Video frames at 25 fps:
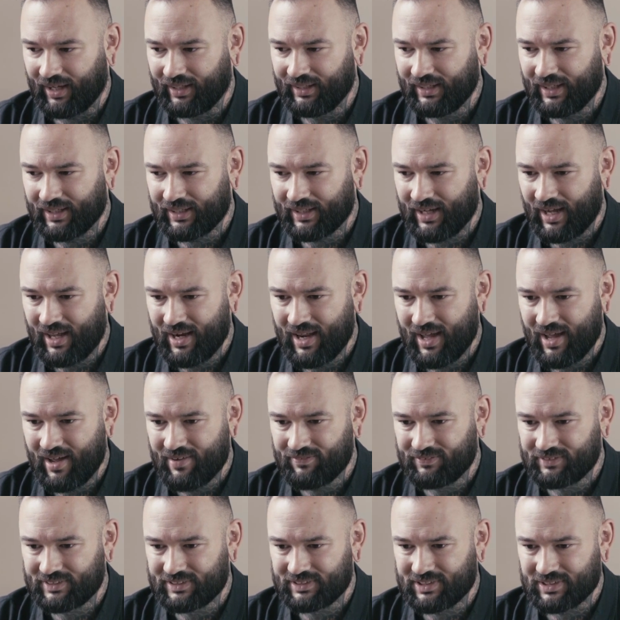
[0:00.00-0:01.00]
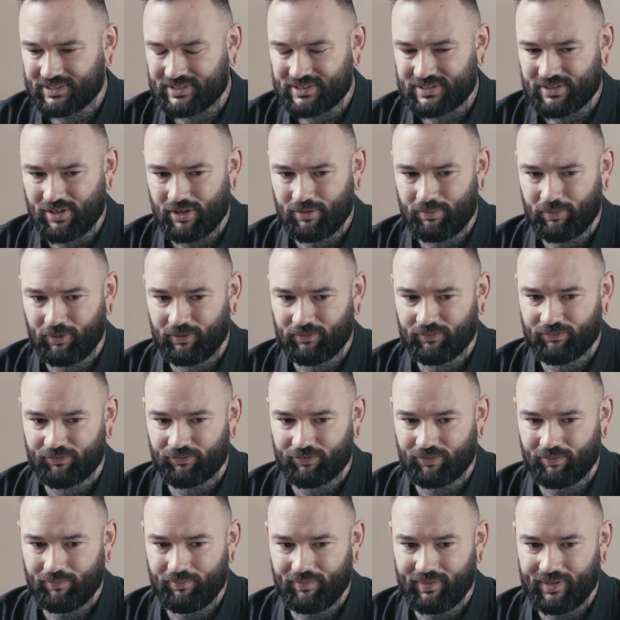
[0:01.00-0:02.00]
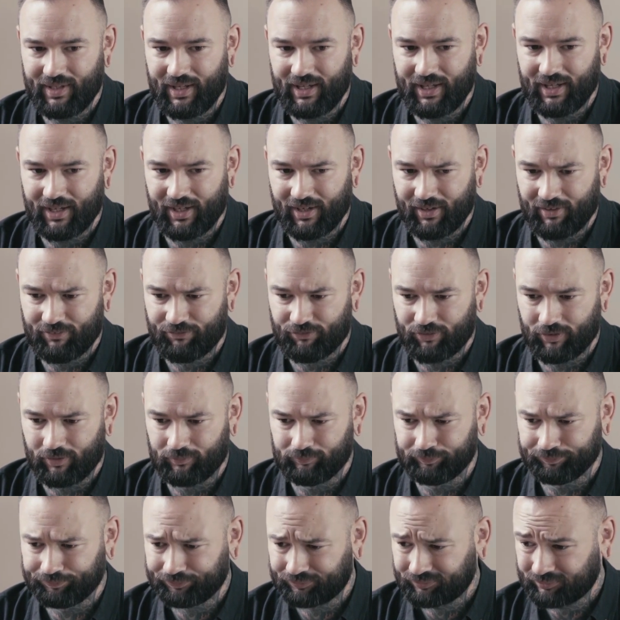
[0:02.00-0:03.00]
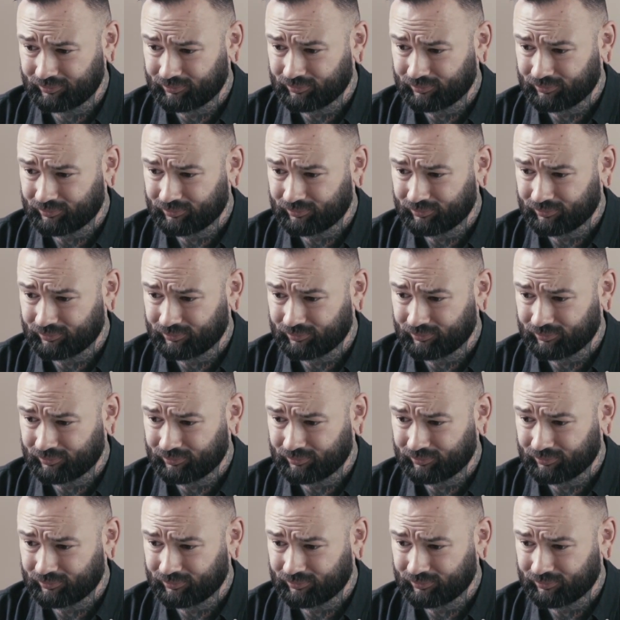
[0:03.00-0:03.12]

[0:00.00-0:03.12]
it kind of has just snowballed from there, from